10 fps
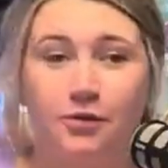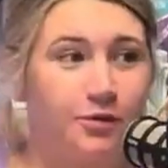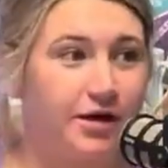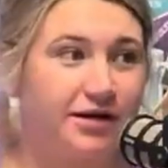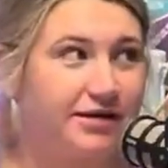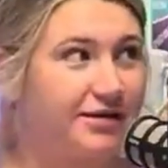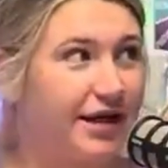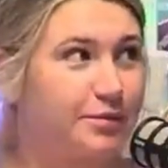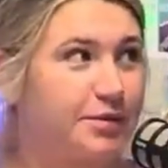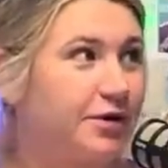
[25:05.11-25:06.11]
where it
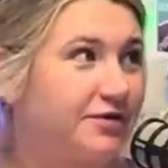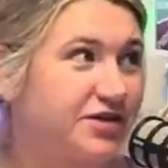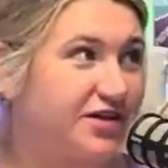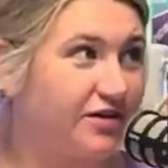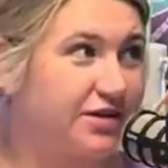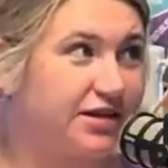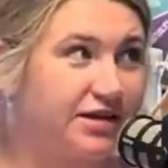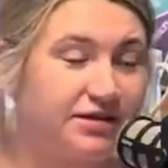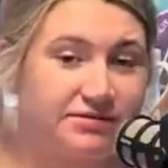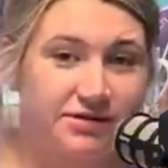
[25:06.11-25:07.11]
can't be perfect at
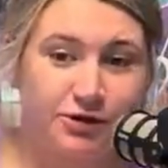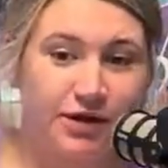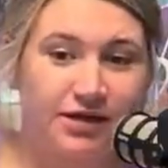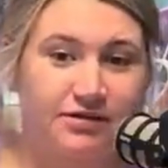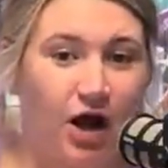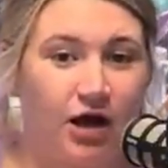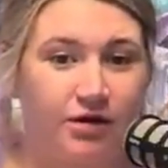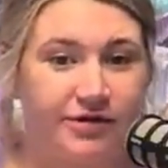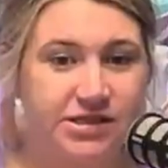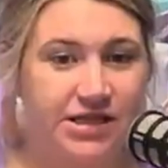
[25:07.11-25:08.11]
everything, including not
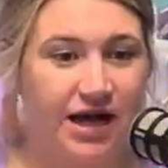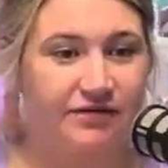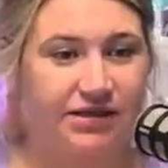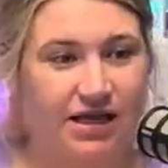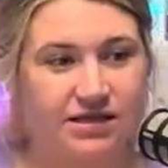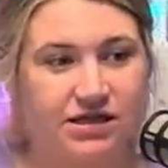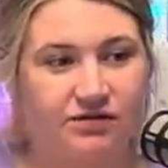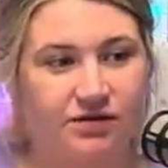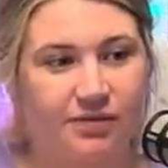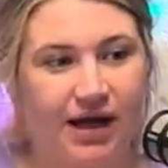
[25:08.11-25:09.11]
always having that
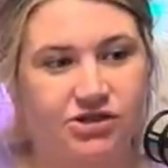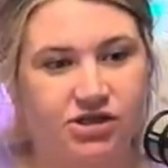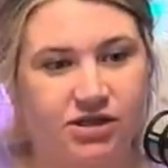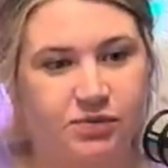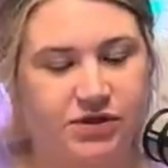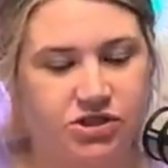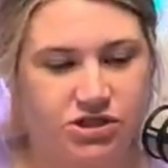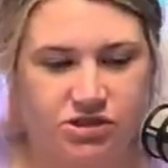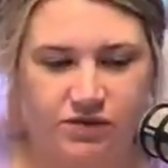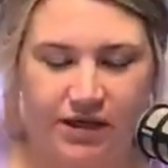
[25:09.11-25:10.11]
self-compassion, but
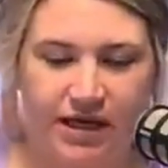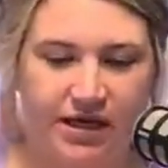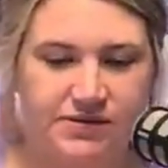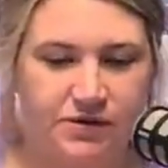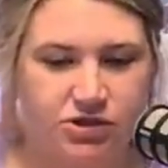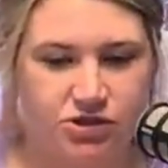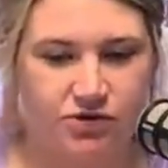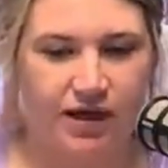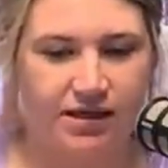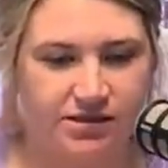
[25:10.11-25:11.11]
just doing it as much as
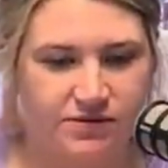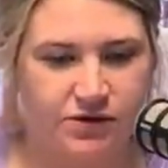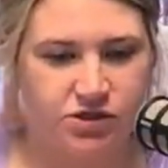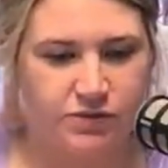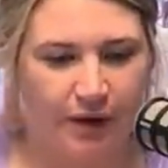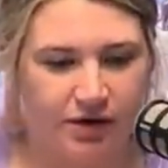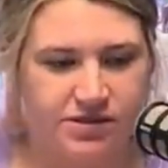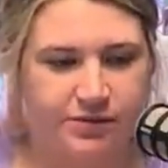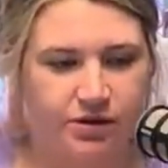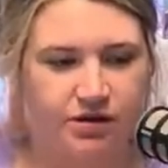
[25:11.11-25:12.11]
you can, as much as
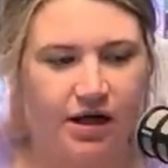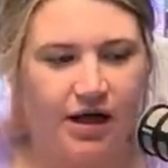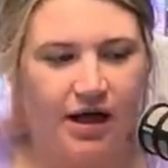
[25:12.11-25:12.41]
possible,